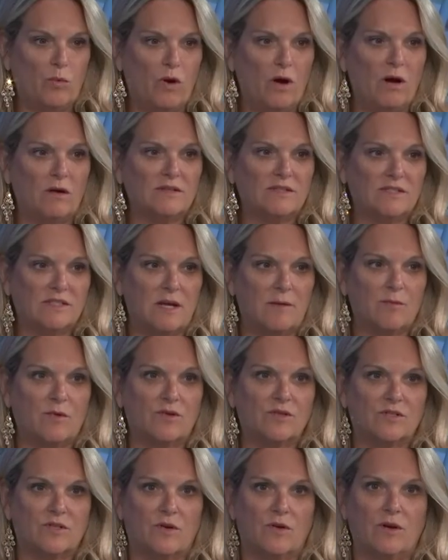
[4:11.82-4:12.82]
well, some are
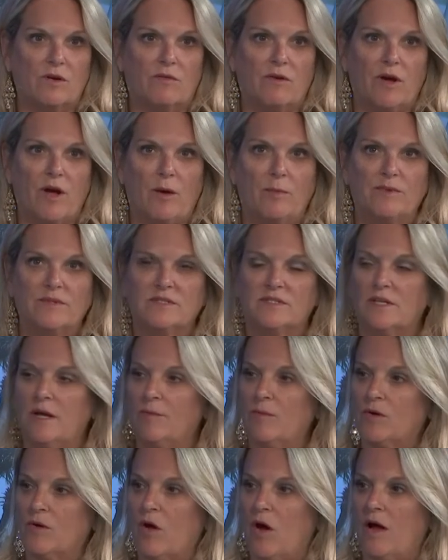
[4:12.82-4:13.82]
starting to reopen,
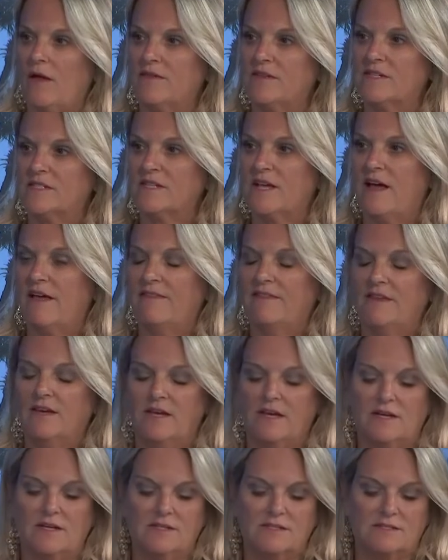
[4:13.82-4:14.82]
some are not. The sad
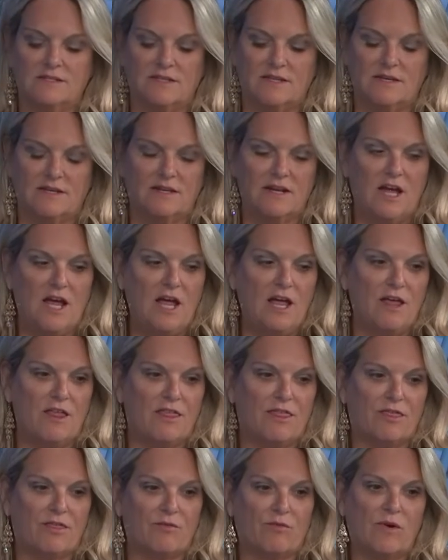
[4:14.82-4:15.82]
thing is that
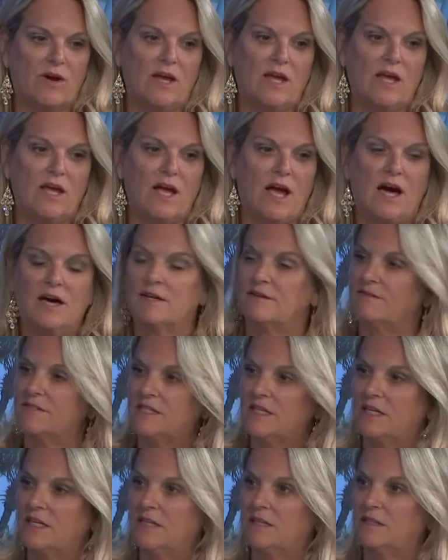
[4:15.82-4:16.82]
three out of
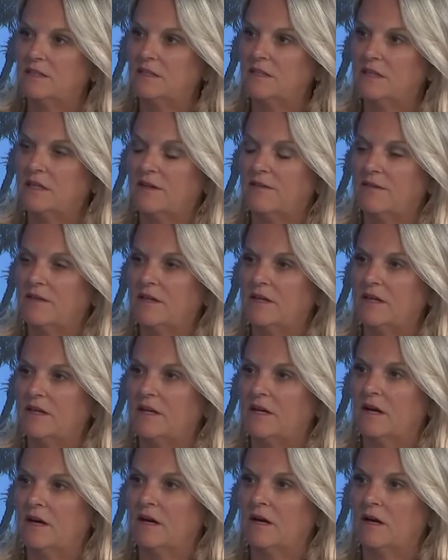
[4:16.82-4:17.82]
10 in the
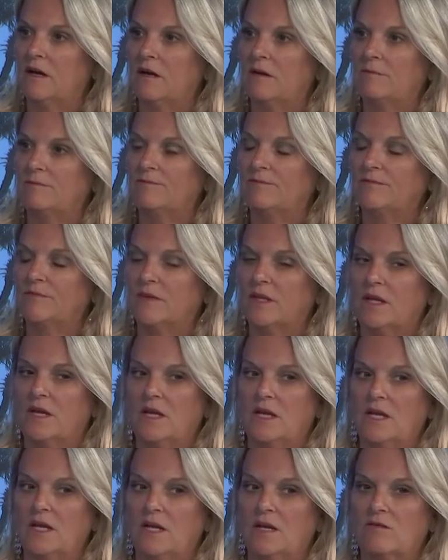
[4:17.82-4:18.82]
uh,
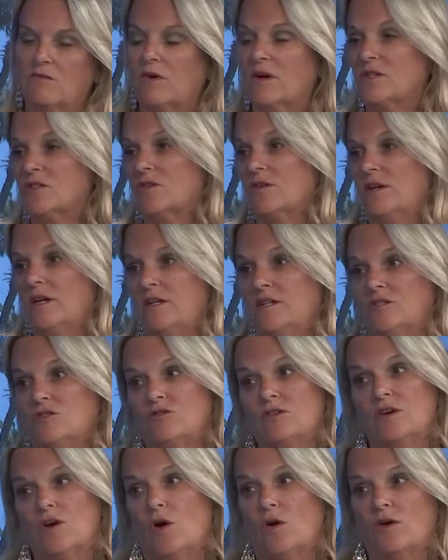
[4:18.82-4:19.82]
restaurant
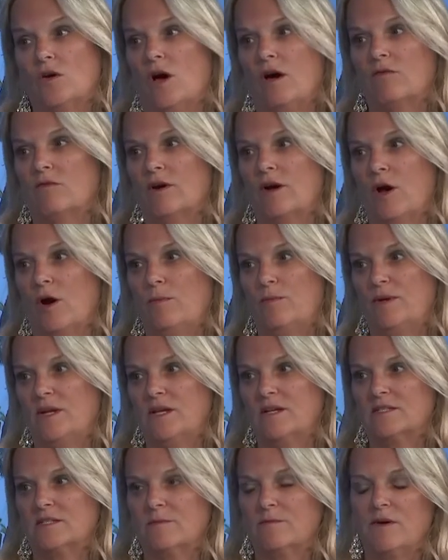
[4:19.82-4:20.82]
industry are not
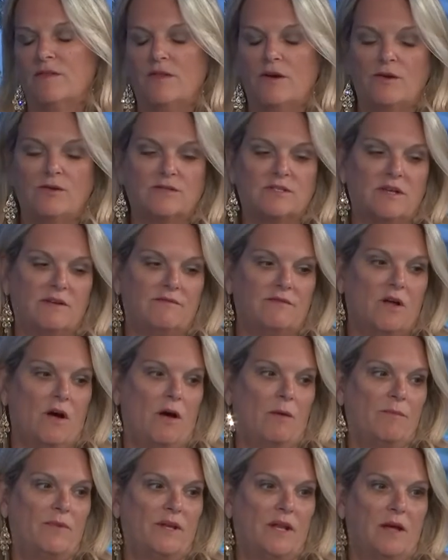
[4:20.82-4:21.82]
reopening. Some sure. of those have
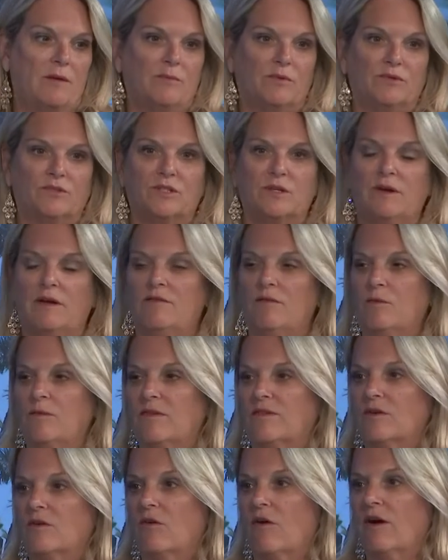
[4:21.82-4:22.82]
not been able to, even
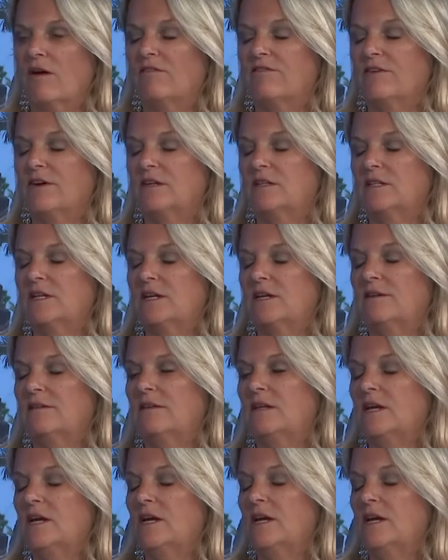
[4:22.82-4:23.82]
with the grant funding and
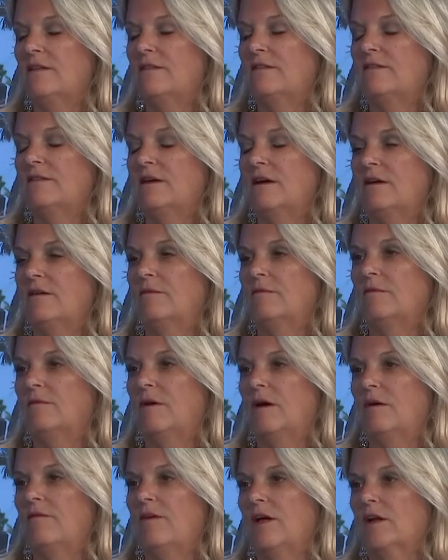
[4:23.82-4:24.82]
the
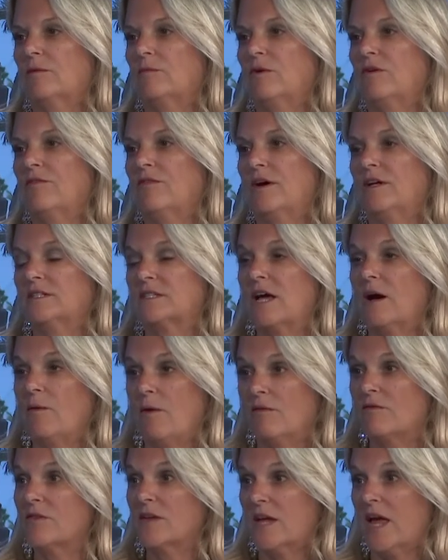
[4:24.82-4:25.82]
available funds.
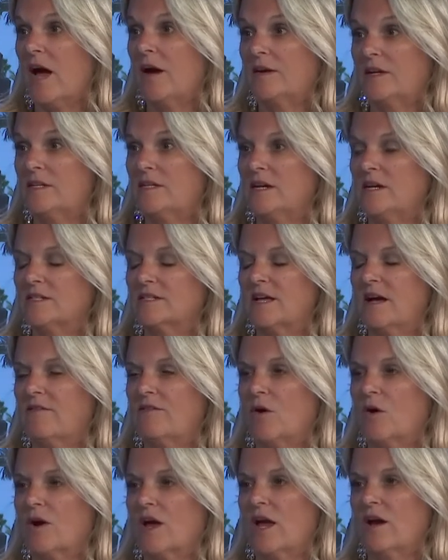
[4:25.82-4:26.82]
However, the county does have
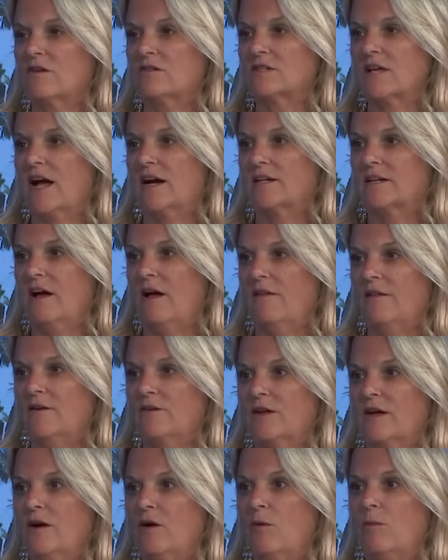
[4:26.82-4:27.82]
our CARES Act out there
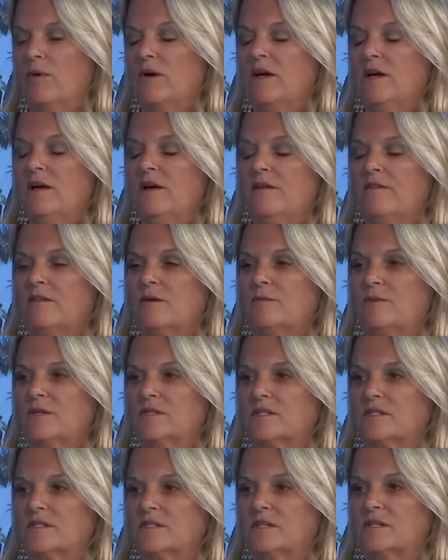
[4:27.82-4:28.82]
to help the
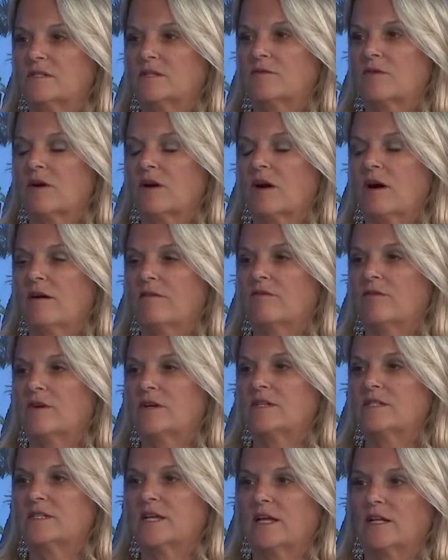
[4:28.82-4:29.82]
businesses, the recovery,
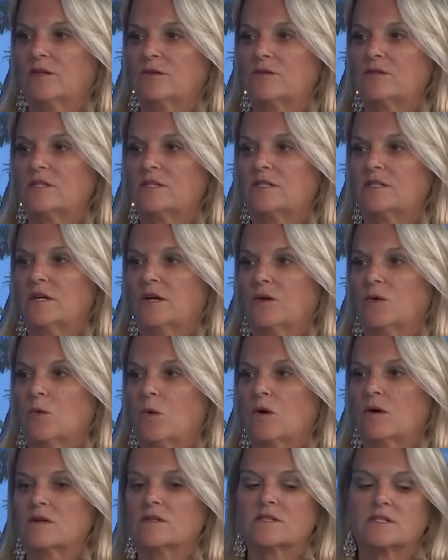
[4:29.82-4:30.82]

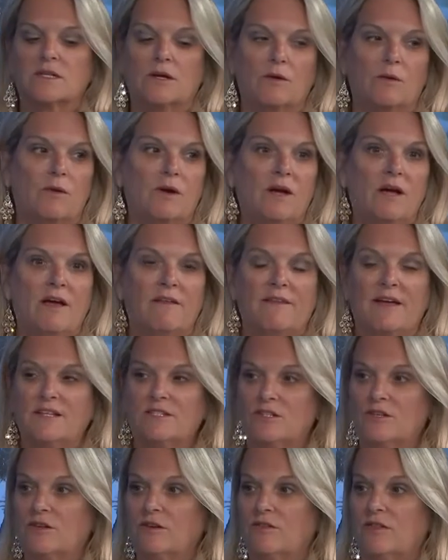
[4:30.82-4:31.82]
stlucie.org. So
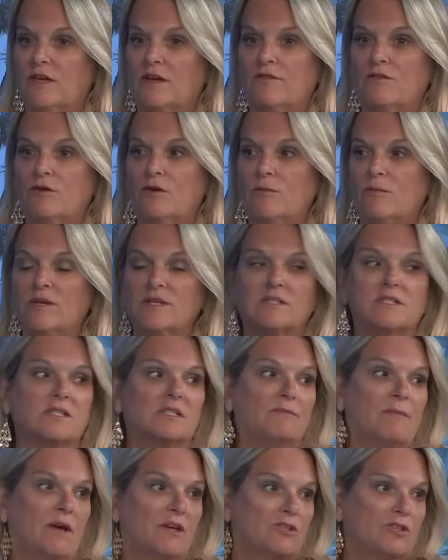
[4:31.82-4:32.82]
that's a good thing. If you're a
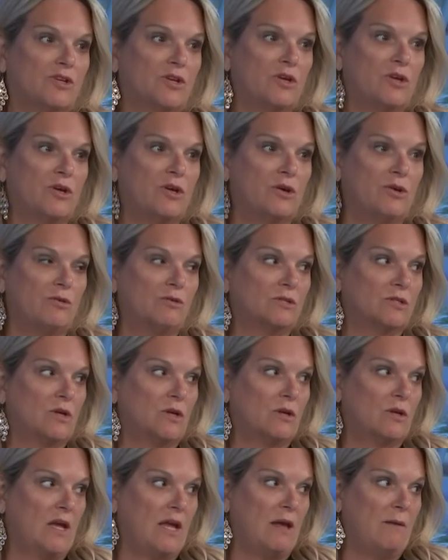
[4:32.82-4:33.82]
business, make sure you use
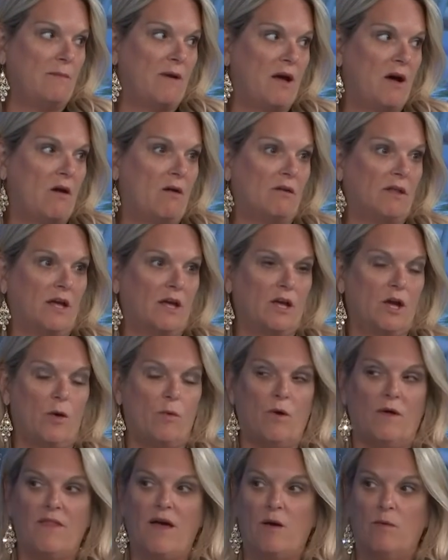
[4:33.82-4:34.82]
email and go
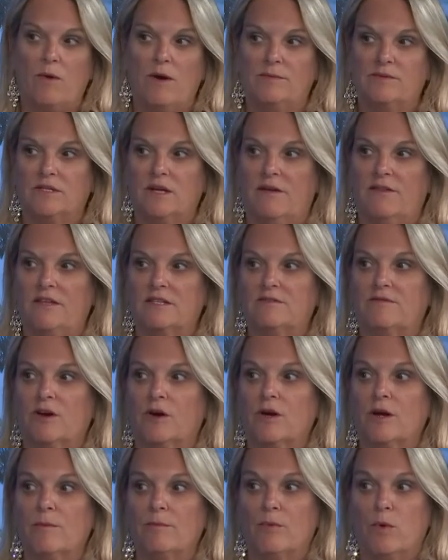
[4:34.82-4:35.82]
on that website. That's yeah.
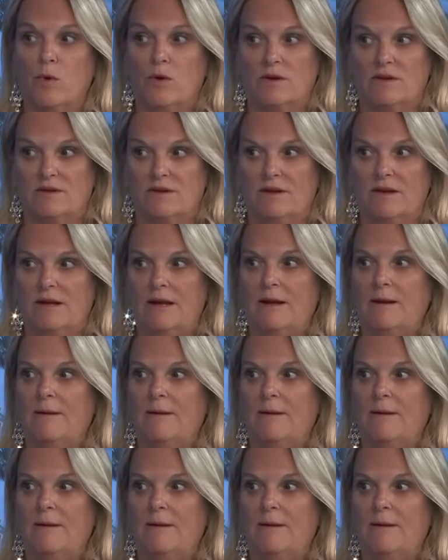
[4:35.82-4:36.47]
very important.